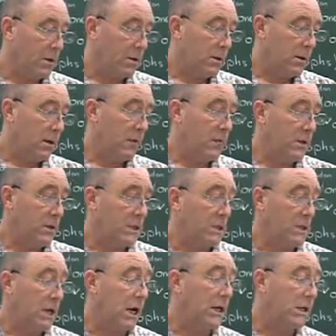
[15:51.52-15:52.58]
of these
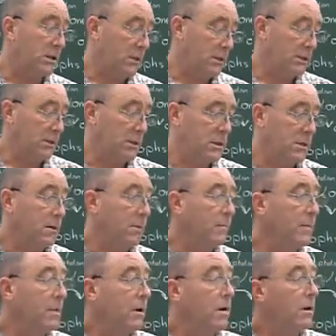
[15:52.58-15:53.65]
cycles
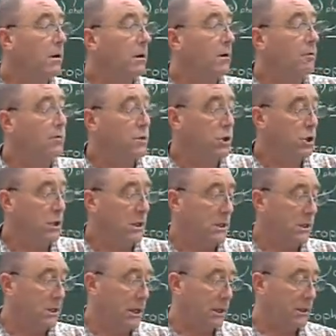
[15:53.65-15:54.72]
of machines
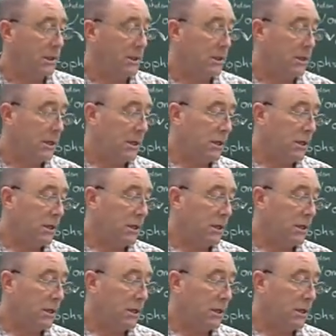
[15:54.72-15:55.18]
like this,